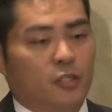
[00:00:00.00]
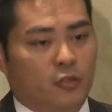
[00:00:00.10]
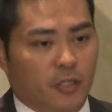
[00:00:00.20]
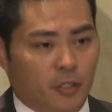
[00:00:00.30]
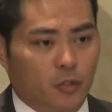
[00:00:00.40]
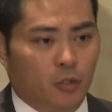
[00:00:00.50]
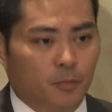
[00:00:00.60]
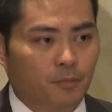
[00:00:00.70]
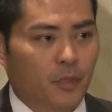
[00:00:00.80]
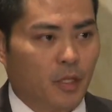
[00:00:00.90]
screening tool
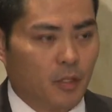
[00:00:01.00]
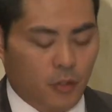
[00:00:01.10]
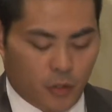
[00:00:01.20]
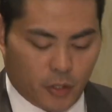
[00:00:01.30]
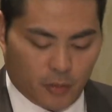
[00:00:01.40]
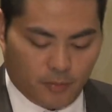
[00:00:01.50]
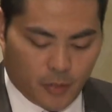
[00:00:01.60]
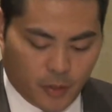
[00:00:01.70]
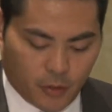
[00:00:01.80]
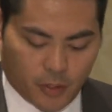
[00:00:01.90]
during
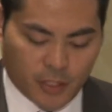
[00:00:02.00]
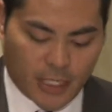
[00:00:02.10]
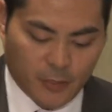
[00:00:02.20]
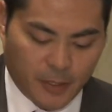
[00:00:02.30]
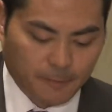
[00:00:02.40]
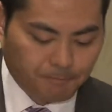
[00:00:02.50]
your assessment?